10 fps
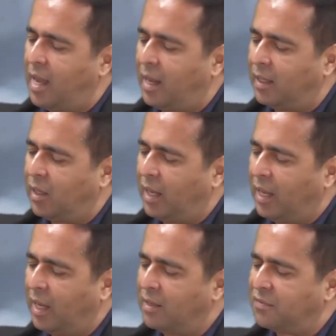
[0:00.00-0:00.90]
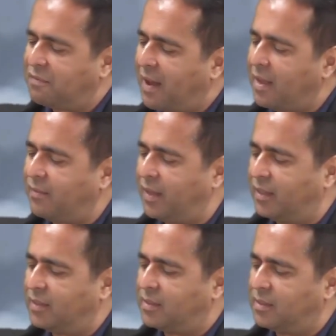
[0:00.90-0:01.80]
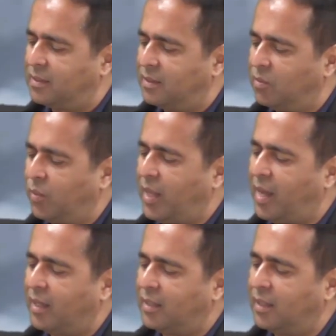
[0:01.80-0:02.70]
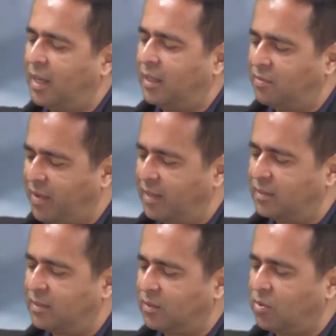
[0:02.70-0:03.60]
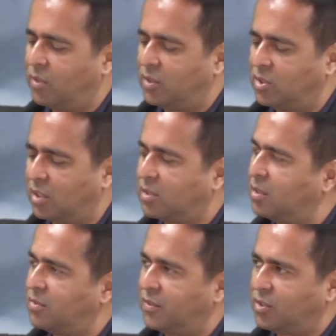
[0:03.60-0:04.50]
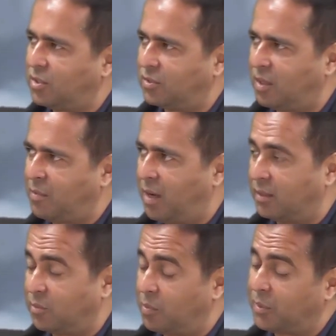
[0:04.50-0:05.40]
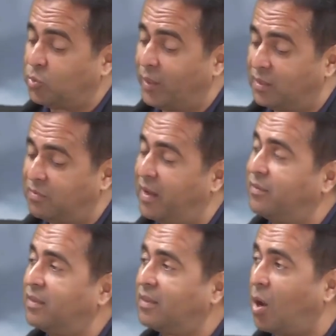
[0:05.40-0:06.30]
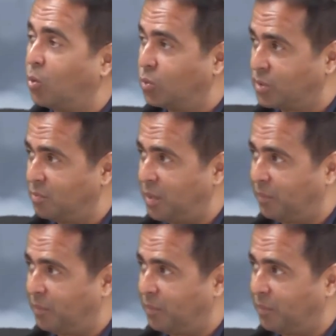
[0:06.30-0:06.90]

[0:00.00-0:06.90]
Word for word: and in five years, we had an event called the Justice for Children March, and we put 25,000